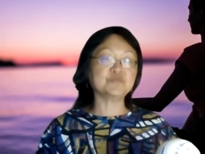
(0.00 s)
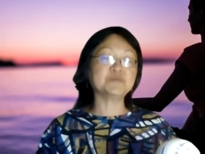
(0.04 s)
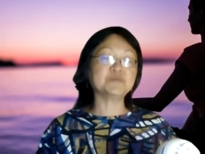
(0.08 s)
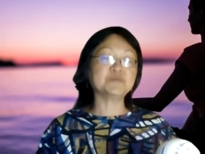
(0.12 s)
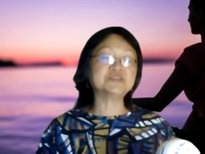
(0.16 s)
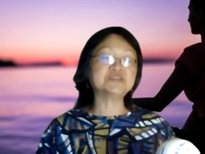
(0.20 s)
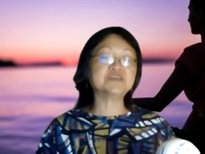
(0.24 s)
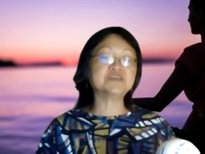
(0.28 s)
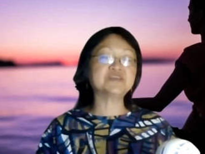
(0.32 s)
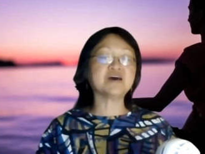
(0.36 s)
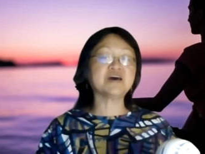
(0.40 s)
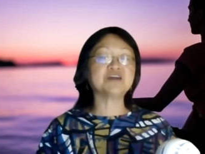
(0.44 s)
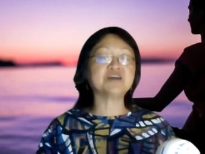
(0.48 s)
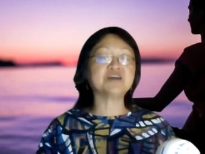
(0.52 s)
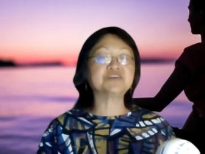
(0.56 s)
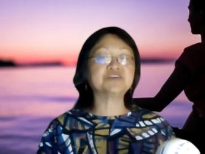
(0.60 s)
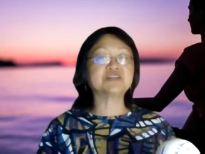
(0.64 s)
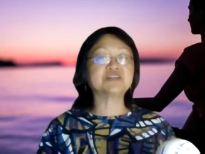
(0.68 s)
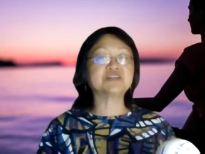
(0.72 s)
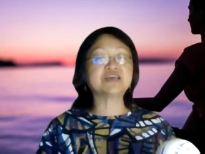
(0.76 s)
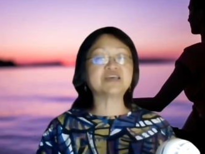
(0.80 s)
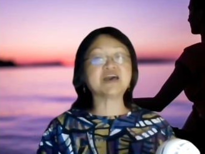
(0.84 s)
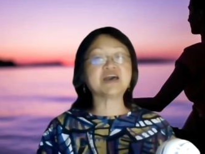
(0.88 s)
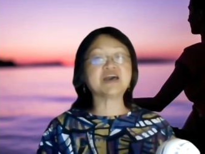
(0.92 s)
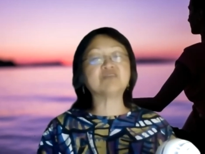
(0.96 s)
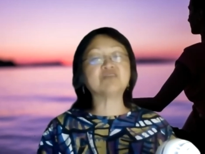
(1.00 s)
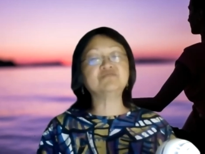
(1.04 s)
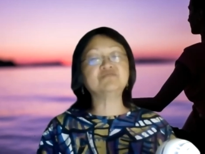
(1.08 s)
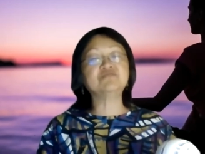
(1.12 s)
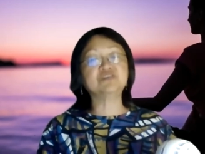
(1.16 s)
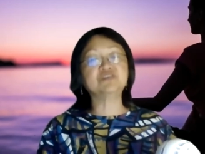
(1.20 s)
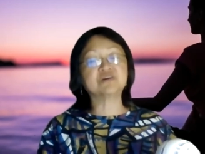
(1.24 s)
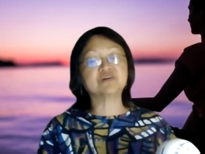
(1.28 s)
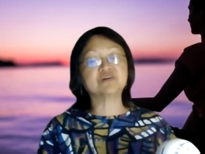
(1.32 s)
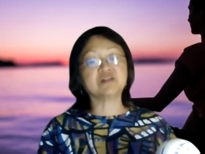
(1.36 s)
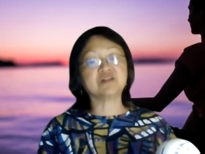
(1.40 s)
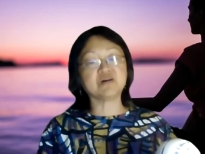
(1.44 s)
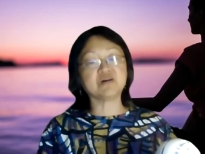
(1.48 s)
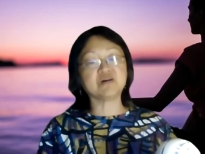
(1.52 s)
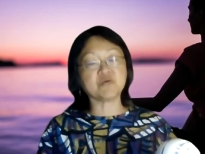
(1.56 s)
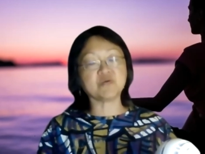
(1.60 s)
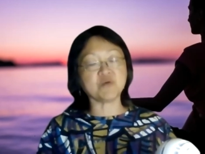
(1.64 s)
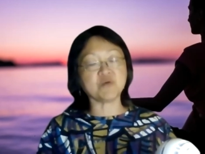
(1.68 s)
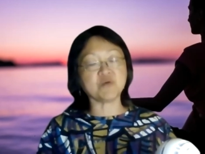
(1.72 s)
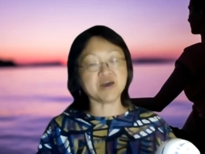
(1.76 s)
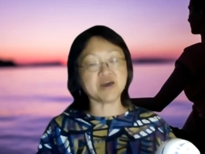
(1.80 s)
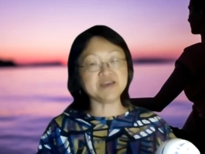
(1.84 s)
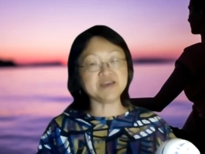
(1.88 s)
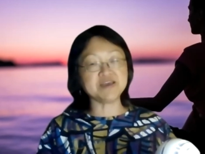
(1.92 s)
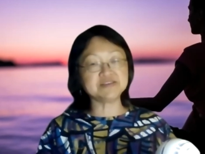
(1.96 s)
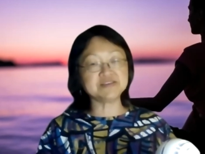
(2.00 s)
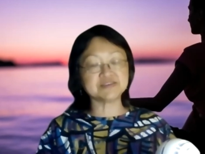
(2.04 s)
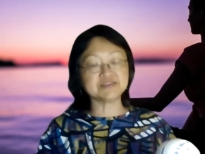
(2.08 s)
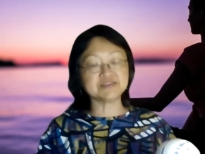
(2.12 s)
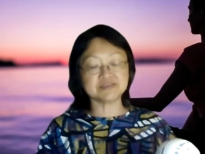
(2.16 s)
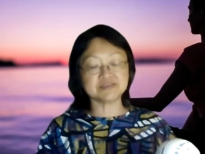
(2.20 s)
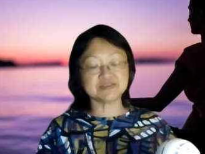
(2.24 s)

massage it counterclockwise.